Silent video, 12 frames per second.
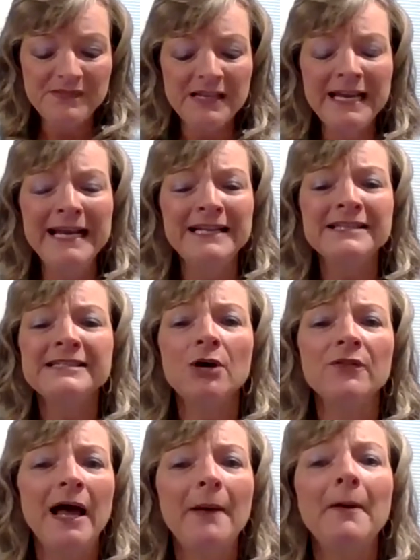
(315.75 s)
And so
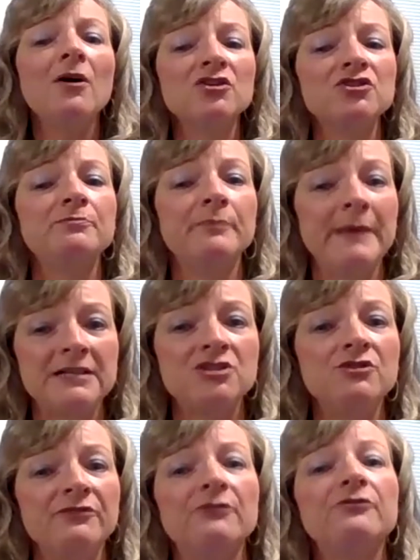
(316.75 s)
that also makes
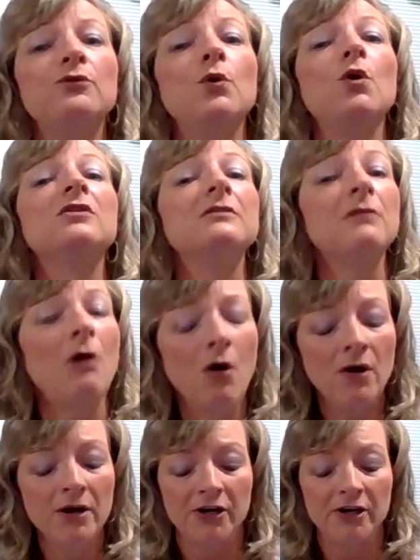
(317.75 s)
you feel full
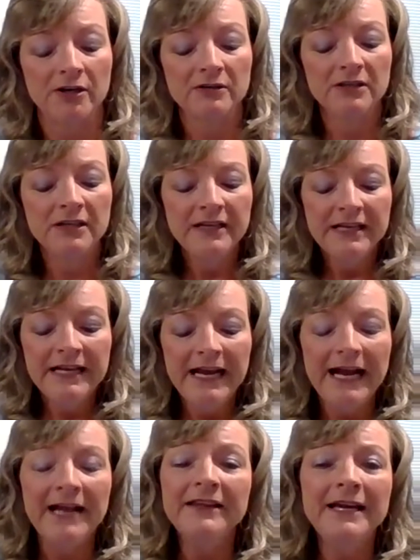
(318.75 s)
longer.
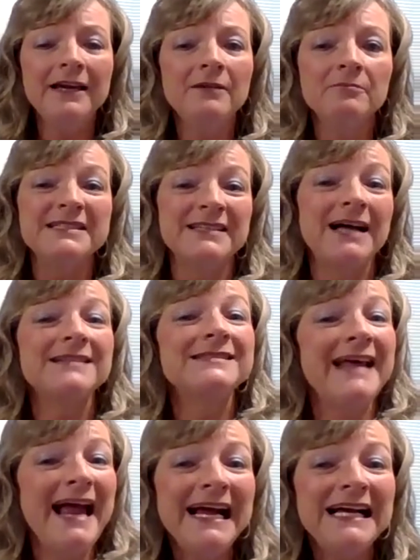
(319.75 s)
And then besides
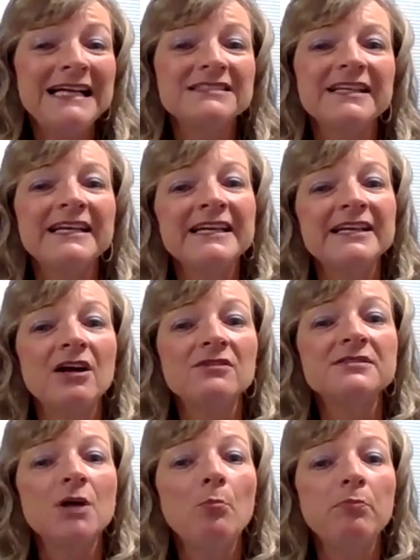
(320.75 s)
that, it can
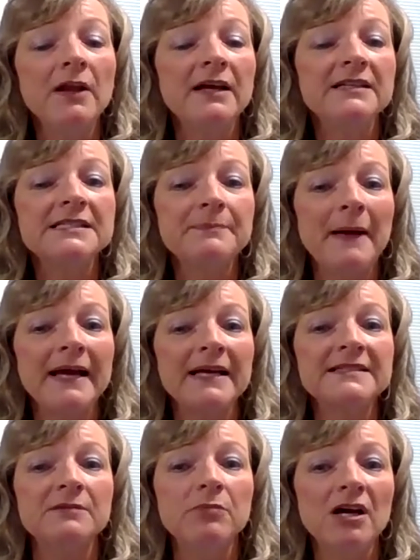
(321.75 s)
also blunt
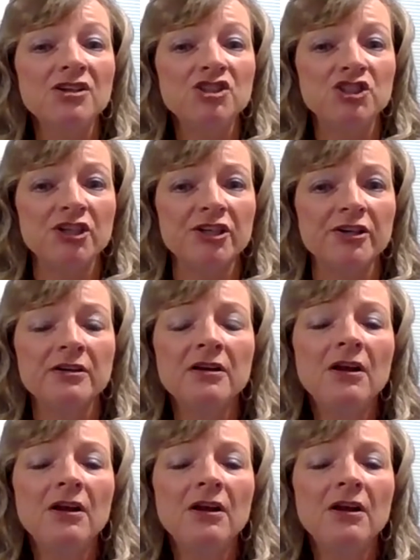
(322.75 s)
spikes in blood sugar.